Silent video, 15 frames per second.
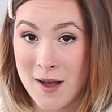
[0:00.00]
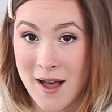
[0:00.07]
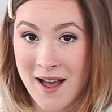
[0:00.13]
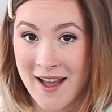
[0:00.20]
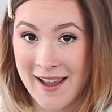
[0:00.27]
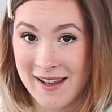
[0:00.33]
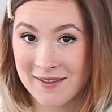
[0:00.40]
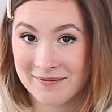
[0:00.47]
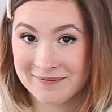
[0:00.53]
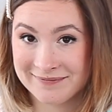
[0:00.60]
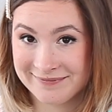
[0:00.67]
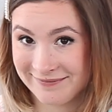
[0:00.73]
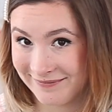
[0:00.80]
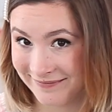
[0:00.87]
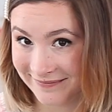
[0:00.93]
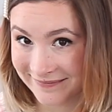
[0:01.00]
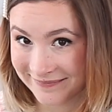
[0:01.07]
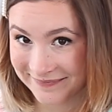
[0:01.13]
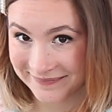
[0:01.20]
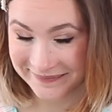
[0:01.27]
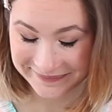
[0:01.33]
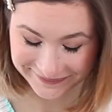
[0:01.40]
my,
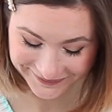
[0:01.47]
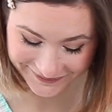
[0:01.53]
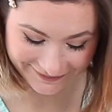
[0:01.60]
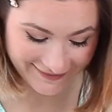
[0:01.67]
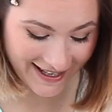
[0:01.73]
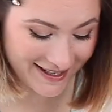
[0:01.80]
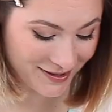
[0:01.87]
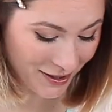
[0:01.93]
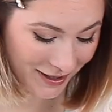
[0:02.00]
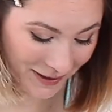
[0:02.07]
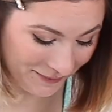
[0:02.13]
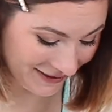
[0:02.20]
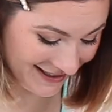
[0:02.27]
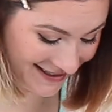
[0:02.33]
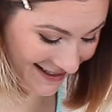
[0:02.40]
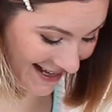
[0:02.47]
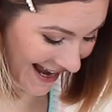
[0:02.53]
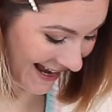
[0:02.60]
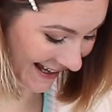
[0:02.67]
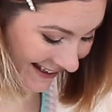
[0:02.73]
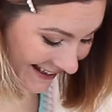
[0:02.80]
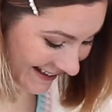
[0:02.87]
is all I'm going to
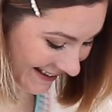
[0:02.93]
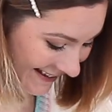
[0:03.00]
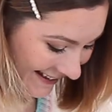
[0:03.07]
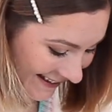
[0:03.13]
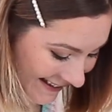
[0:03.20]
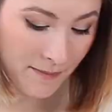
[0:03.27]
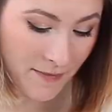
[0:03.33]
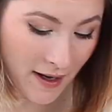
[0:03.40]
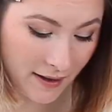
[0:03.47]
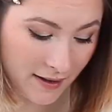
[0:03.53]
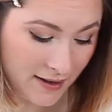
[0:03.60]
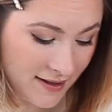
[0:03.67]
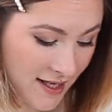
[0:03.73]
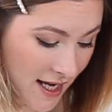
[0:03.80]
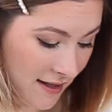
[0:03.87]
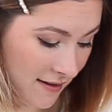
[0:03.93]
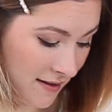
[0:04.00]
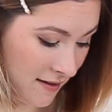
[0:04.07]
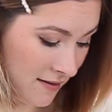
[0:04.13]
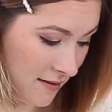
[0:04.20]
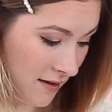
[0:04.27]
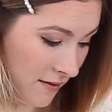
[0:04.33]
say. I'm not going to take
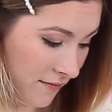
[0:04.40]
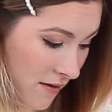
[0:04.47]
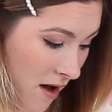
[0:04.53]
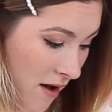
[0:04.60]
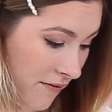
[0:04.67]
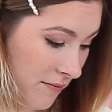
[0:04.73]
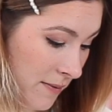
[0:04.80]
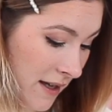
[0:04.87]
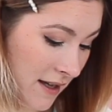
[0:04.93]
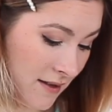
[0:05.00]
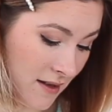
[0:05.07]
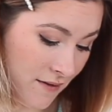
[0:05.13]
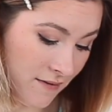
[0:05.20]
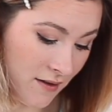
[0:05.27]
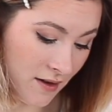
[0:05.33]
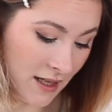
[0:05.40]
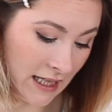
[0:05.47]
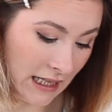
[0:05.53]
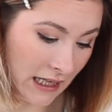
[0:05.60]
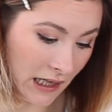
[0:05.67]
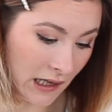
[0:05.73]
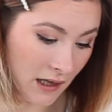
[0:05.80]
this stuff off because I feel
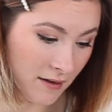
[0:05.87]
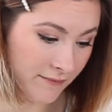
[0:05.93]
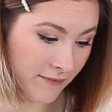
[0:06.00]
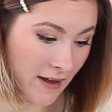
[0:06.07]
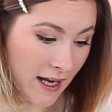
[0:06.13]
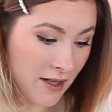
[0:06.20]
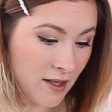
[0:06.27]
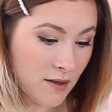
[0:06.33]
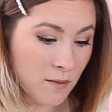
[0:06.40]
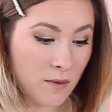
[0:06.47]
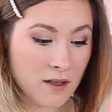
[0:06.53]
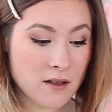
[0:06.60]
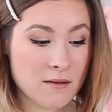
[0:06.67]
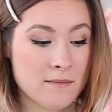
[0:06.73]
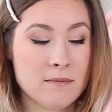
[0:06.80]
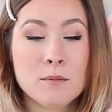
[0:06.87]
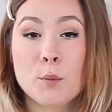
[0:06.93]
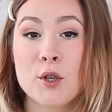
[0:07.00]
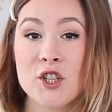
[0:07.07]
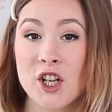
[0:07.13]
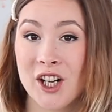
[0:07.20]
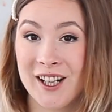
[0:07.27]
like I just want to
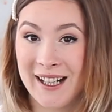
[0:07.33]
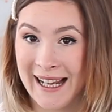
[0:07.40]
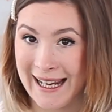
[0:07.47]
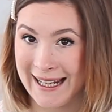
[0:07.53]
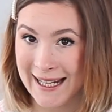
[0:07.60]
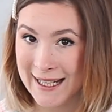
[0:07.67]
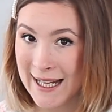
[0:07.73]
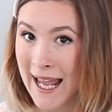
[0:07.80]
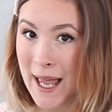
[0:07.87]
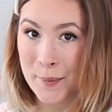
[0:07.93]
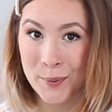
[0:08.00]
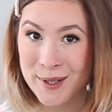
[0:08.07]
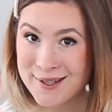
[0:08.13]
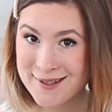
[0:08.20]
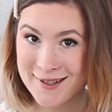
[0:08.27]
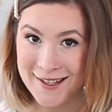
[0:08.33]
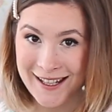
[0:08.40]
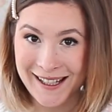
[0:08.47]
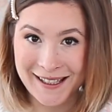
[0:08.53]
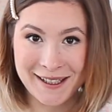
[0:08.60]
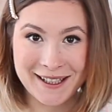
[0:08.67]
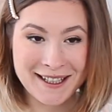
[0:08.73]
return it in
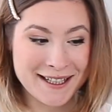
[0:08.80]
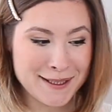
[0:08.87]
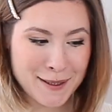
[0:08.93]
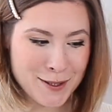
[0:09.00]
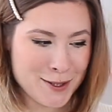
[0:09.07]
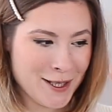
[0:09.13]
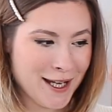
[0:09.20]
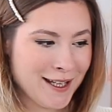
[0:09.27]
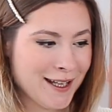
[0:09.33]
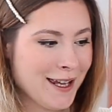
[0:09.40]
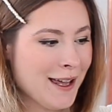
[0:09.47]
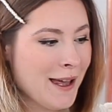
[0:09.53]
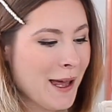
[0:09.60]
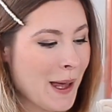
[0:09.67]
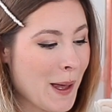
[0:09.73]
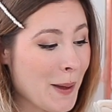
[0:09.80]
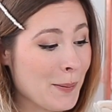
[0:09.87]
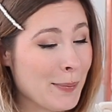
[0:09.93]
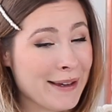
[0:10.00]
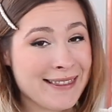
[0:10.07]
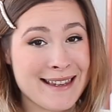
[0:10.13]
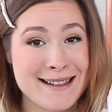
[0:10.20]
pristine condition.
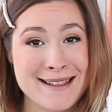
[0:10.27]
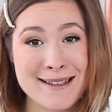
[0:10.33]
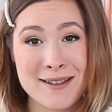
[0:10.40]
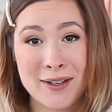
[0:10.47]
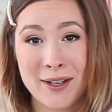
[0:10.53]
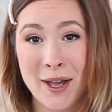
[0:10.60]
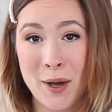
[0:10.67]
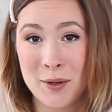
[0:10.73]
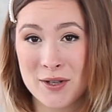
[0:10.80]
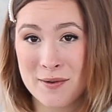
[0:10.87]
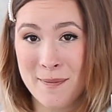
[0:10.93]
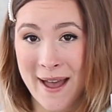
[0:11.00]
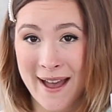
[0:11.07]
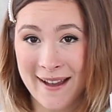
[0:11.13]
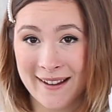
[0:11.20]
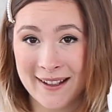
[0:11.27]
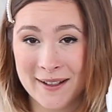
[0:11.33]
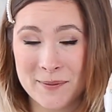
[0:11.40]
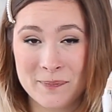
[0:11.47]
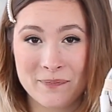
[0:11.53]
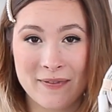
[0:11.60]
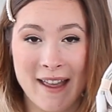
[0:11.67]
But this is a Coach bag,
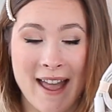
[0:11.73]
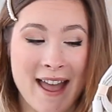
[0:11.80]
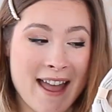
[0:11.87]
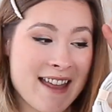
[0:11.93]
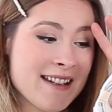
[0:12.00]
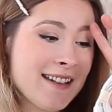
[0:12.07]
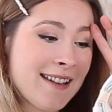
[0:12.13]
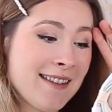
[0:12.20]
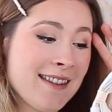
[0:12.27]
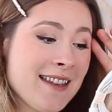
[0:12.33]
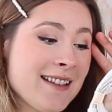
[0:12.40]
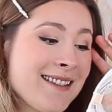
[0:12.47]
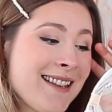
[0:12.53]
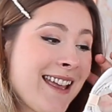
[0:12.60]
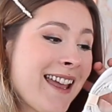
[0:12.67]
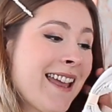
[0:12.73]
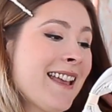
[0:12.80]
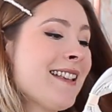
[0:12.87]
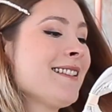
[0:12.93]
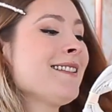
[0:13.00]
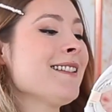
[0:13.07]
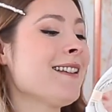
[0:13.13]
and this
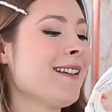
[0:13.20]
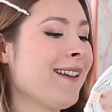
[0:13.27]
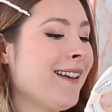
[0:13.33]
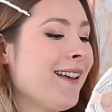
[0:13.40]
is